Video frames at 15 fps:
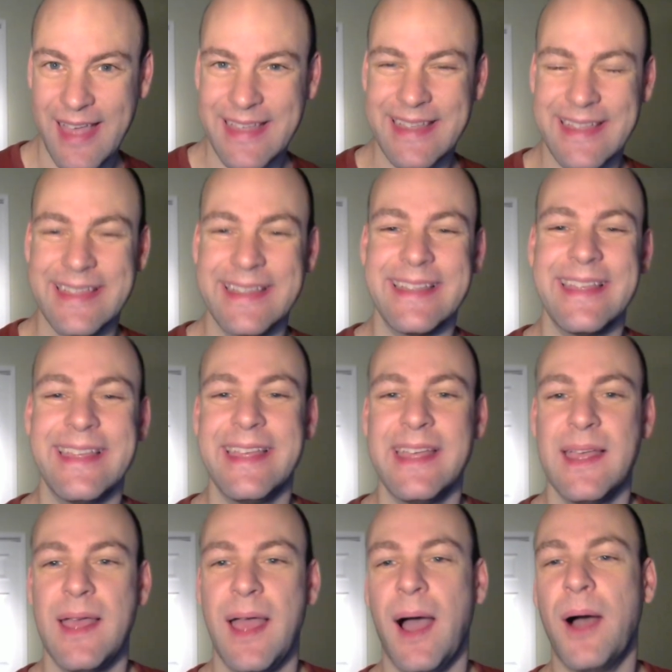Okay,
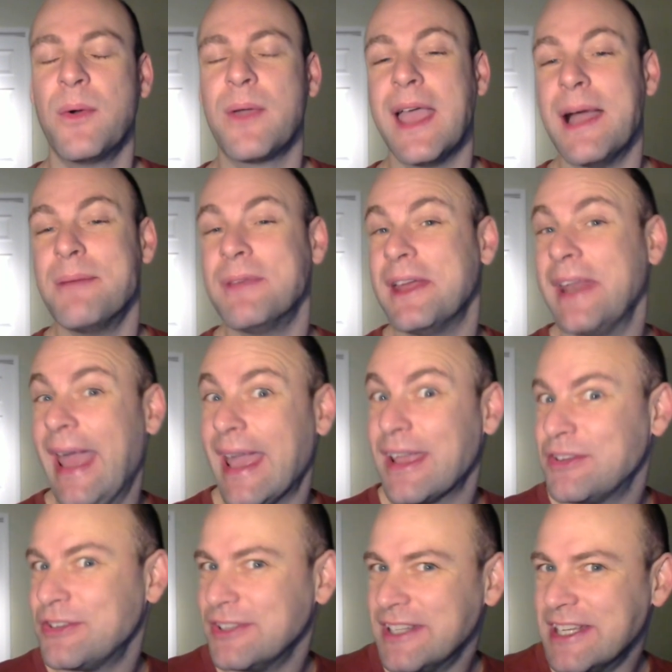I'm not
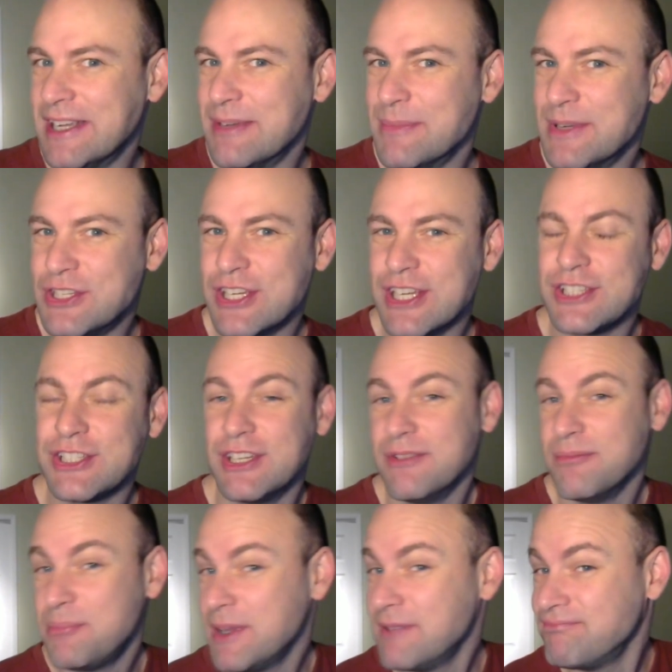actually a
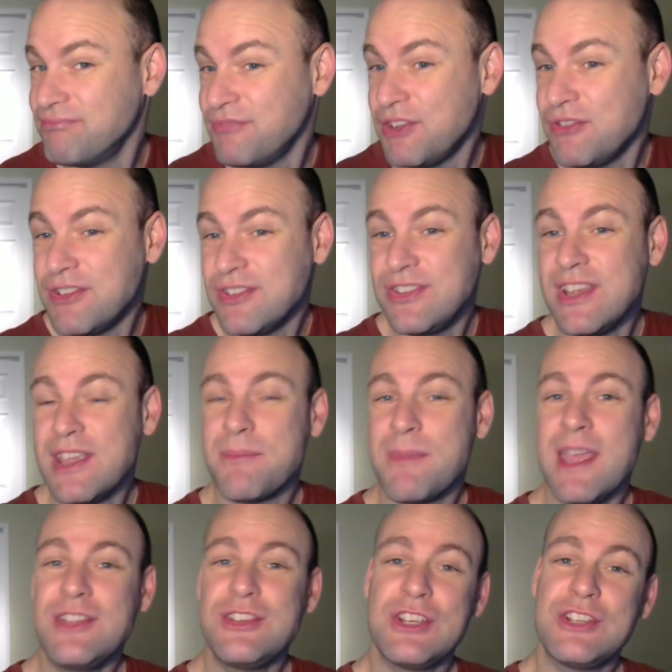magician, but you can see a
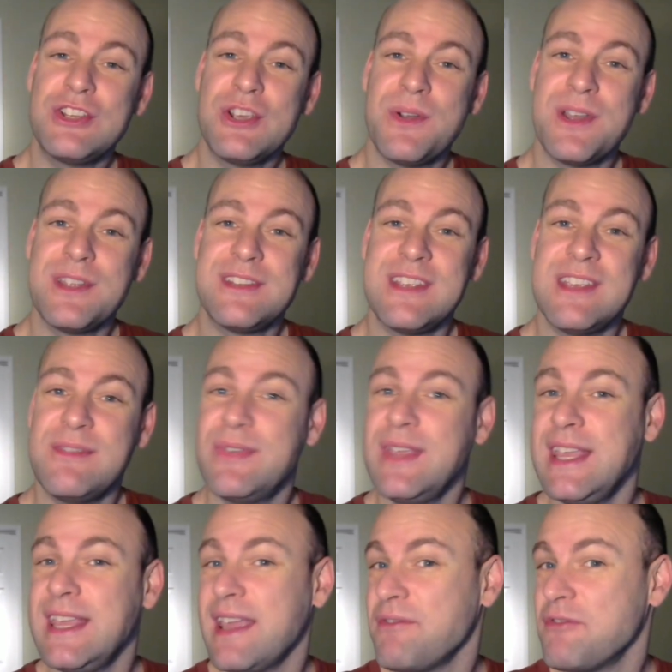magic show on T
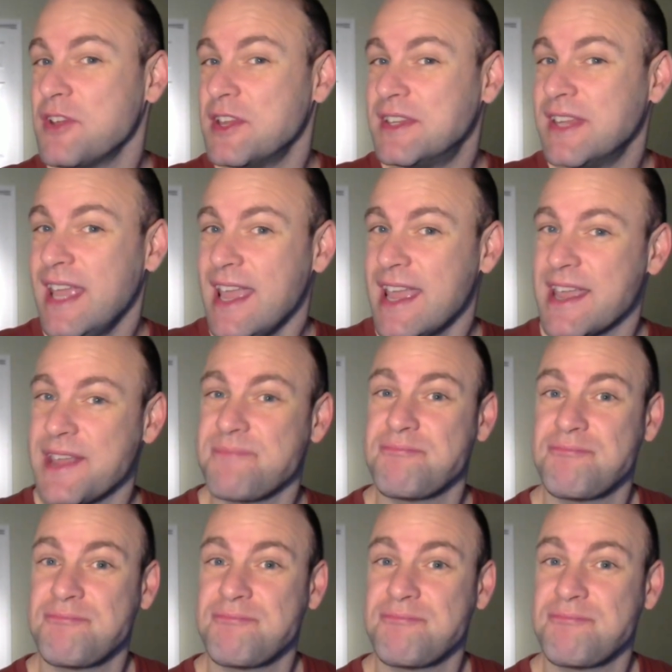V every day.